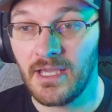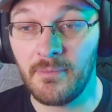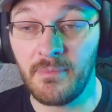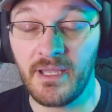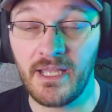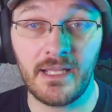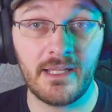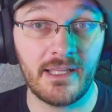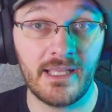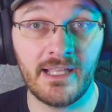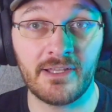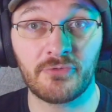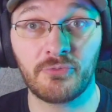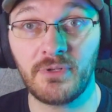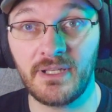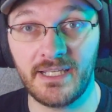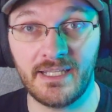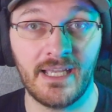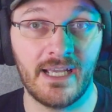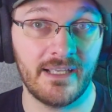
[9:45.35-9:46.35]
I mean, it's
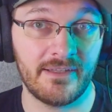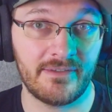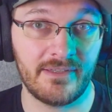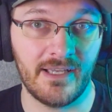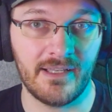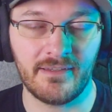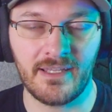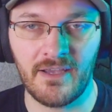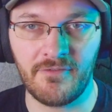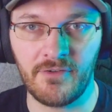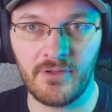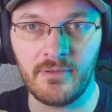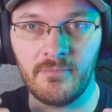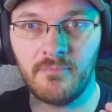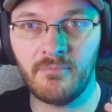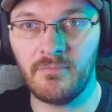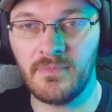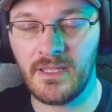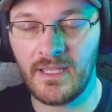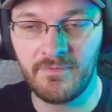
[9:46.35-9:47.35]
really nice, yes,
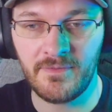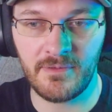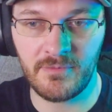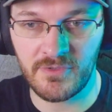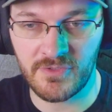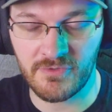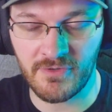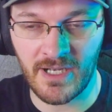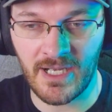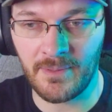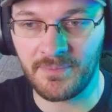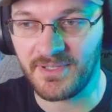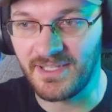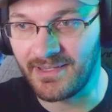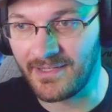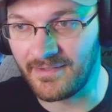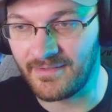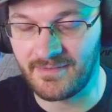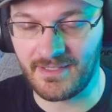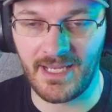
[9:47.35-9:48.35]
having even drops at
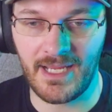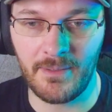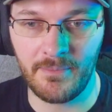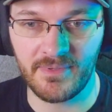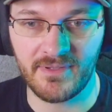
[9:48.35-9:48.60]
the same